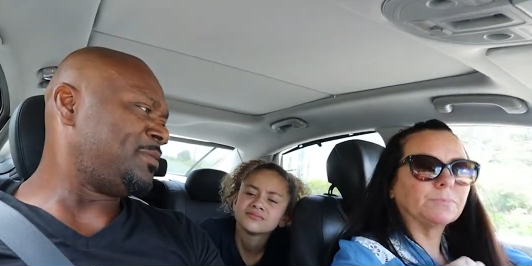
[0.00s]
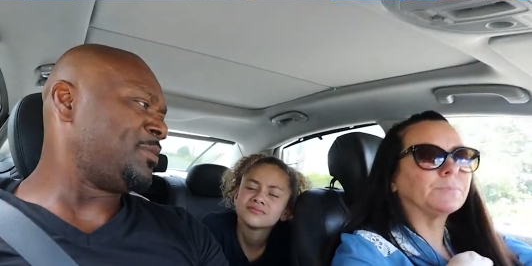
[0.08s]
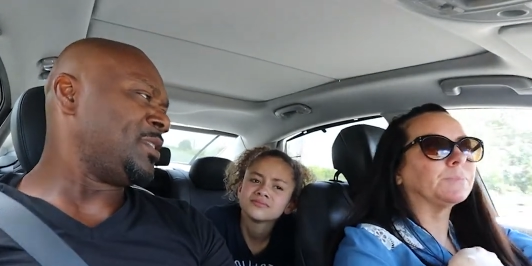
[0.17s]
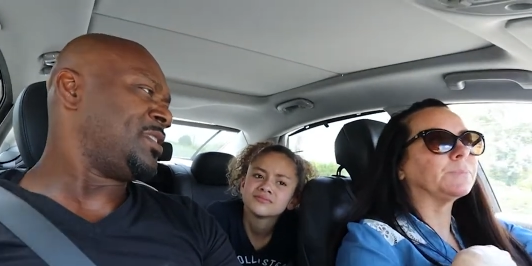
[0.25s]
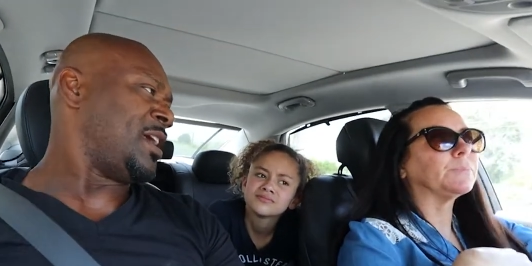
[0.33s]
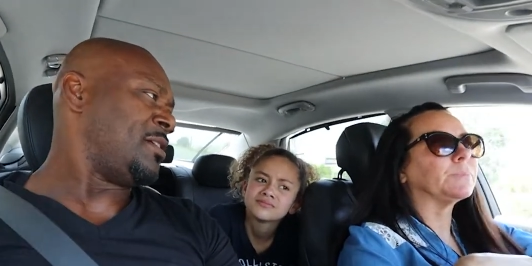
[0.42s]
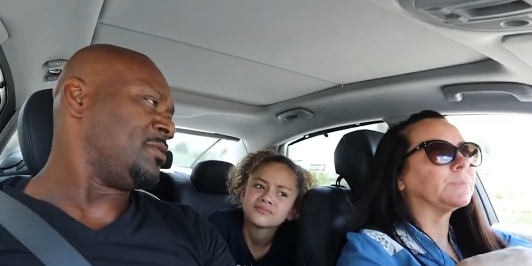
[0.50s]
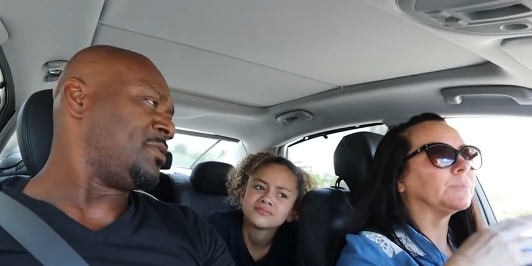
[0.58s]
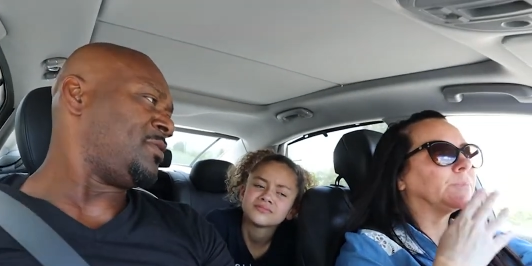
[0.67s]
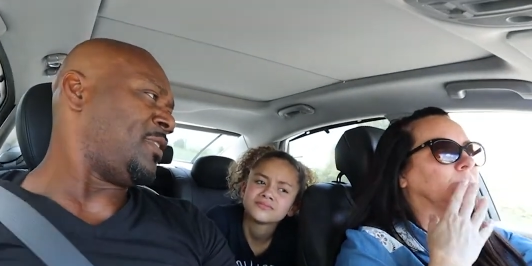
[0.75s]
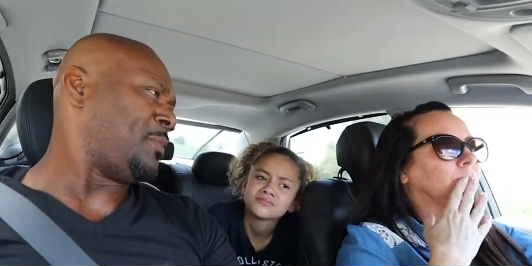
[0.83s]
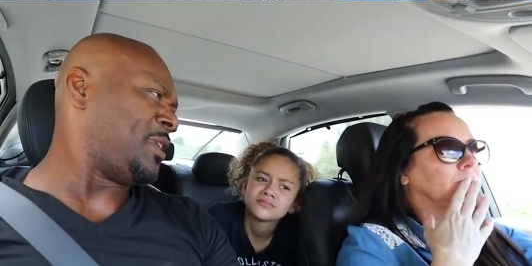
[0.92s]
Speaker 1: Which
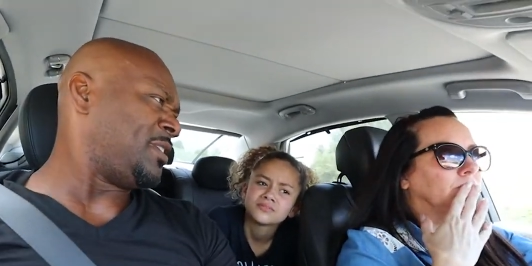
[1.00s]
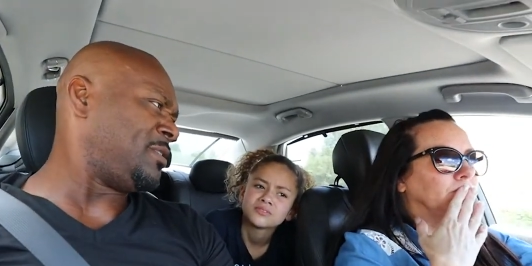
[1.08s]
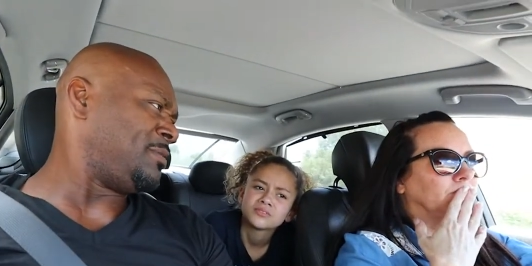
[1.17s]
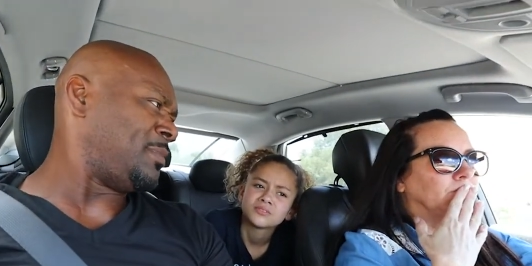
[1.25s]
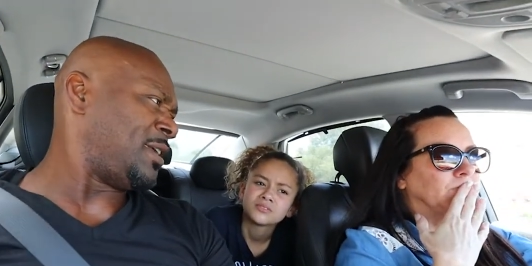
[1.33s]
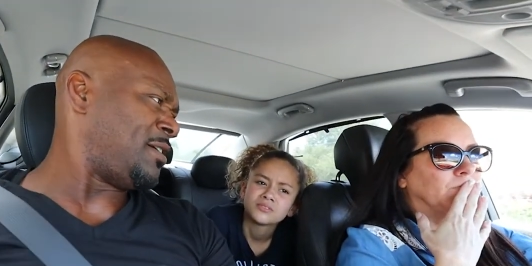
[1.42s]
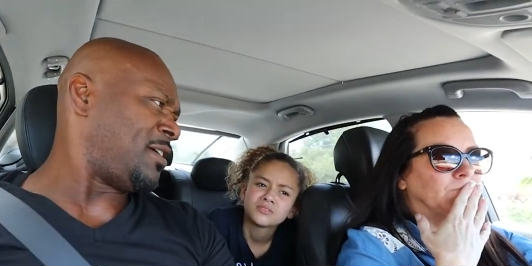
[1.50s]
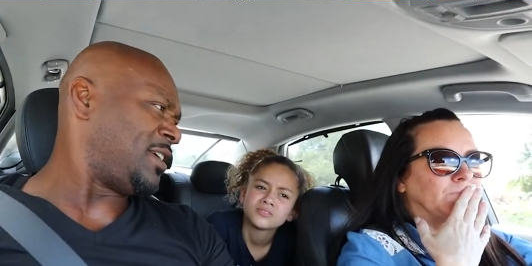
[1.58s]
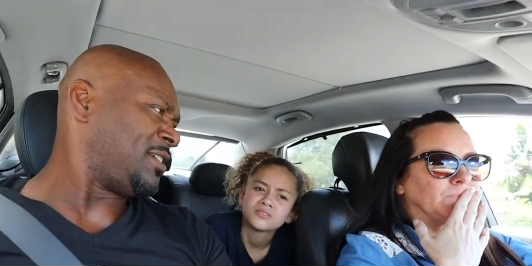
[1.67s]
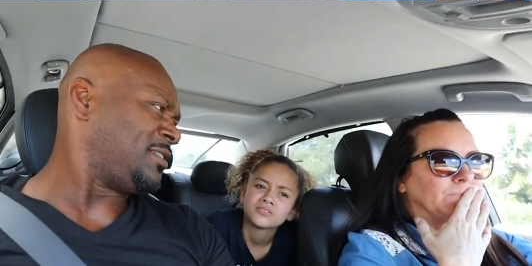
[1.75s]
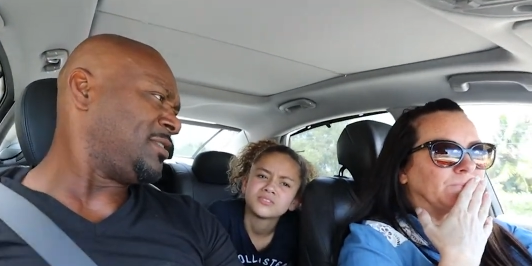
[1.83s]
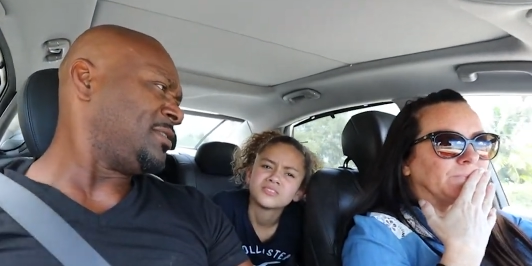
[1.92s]
sounds feminine, my darling.
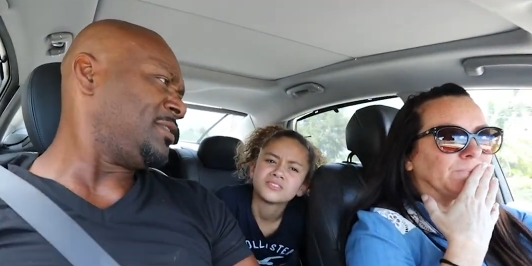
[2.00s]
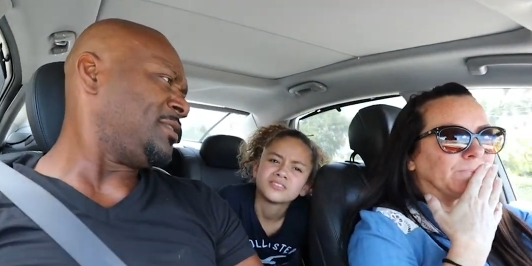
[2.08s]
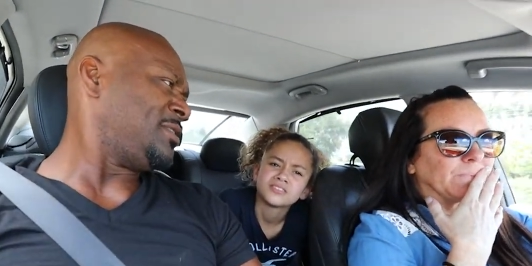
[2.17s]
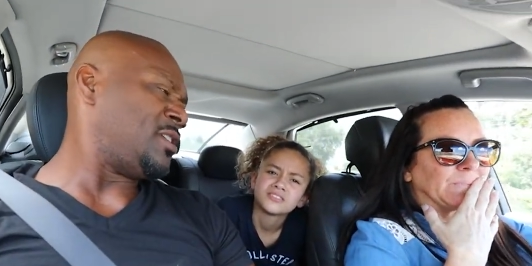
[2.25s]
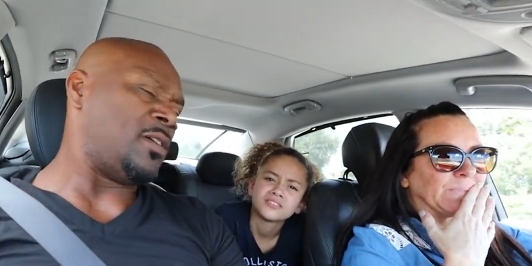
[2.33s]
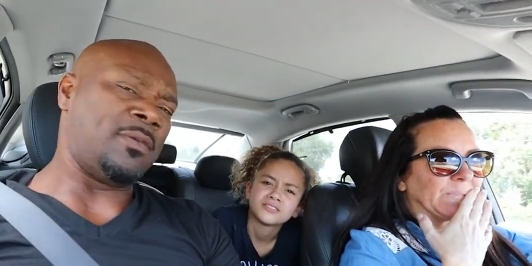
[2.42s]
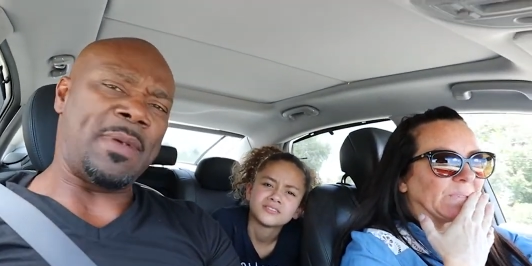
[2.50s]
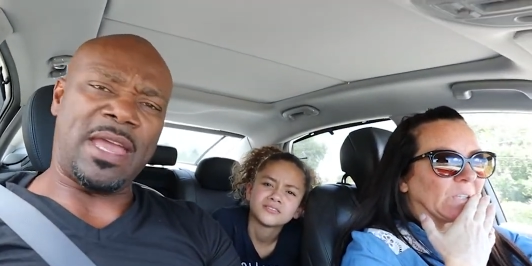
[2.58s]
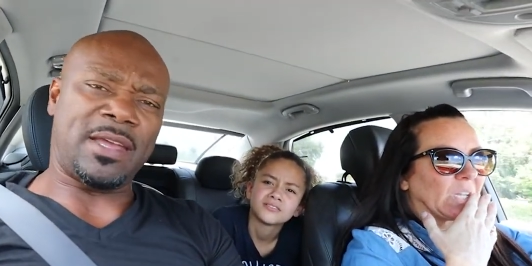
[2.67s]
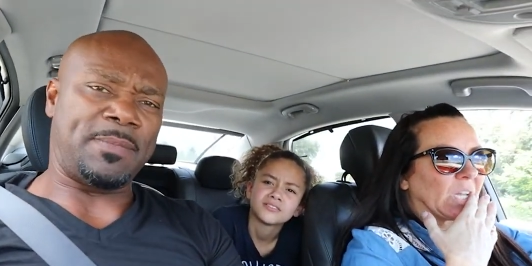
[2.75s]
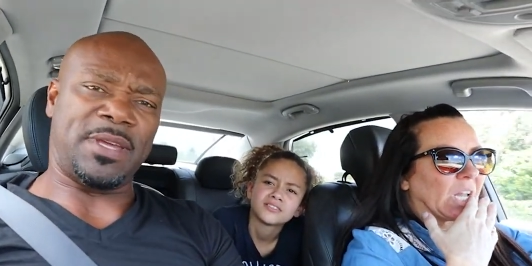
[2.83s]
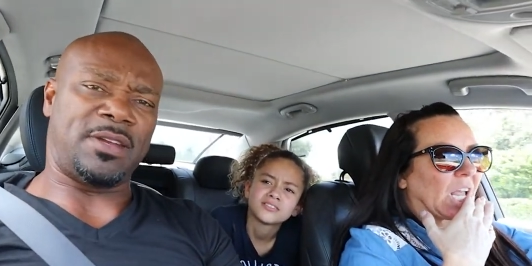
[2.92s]
Oh, man
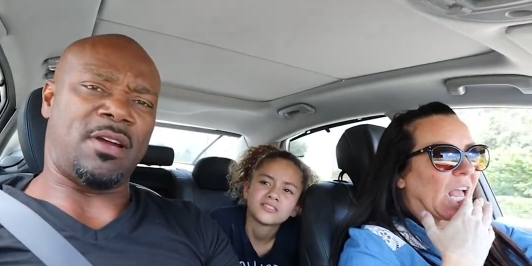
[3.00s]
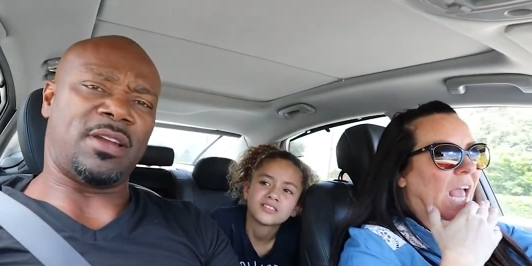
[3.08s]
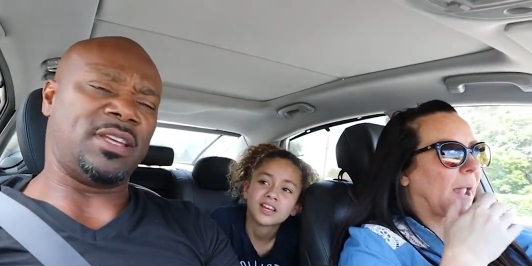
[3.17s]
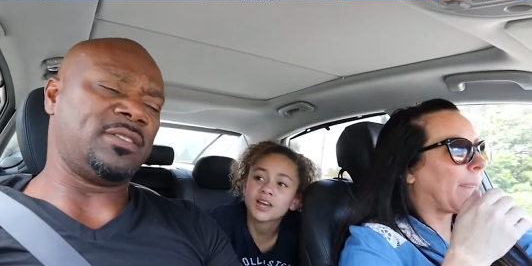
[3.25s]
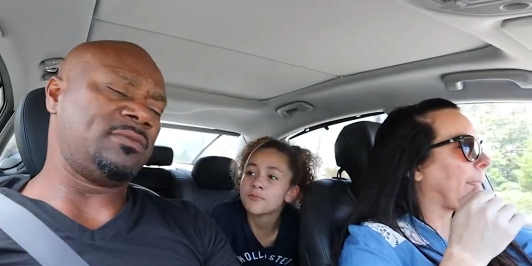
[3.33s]
could be a darling.